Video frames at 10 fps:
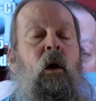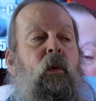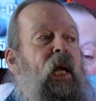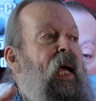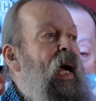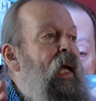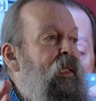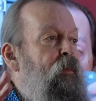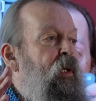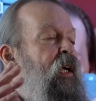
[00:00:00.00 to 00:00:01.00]
When
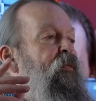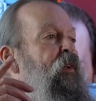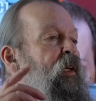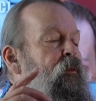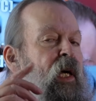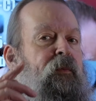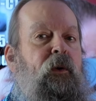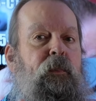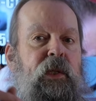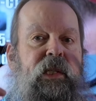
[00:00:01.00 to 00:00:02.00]
I went
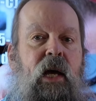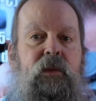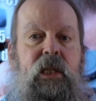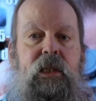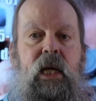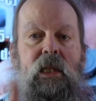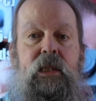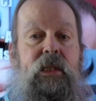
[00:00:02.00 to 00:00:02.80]
from the 7010 to the